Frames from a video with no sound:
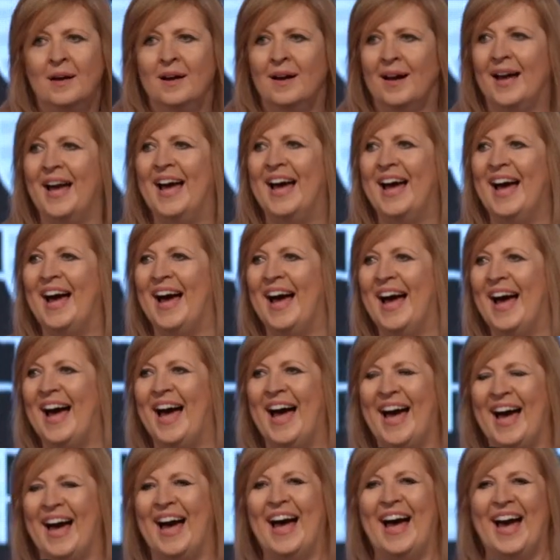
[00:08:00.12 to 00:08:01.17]

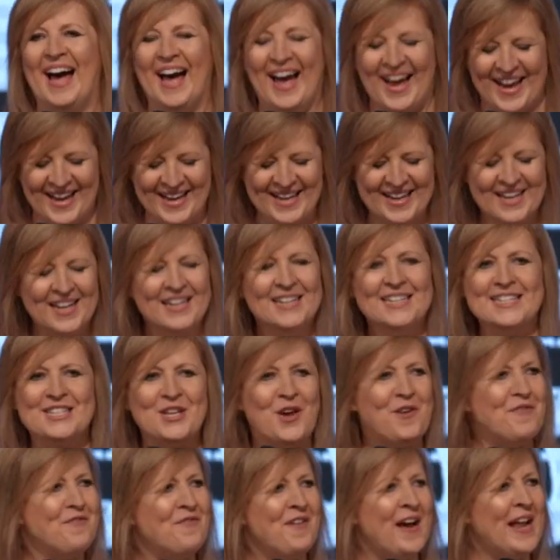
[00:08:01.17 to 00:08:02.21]
so
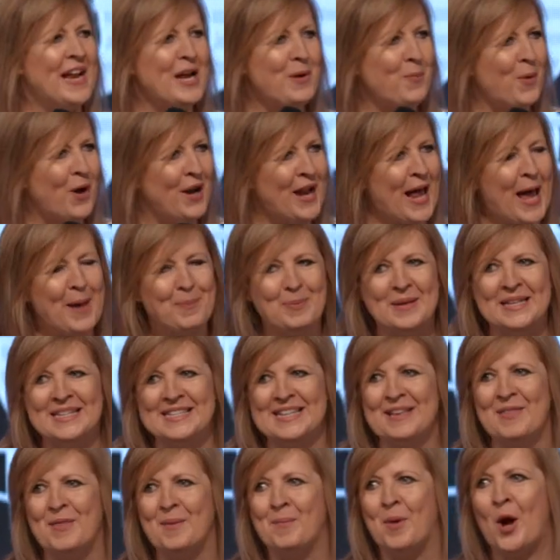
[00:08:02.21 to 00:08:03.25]
funny what
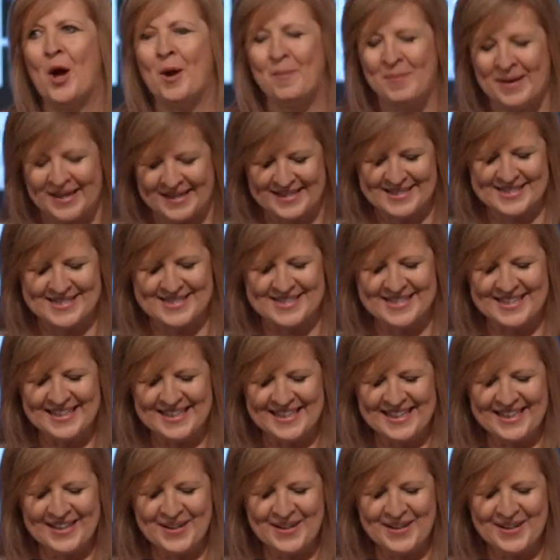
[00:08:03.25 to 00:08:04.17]
happens in the moments.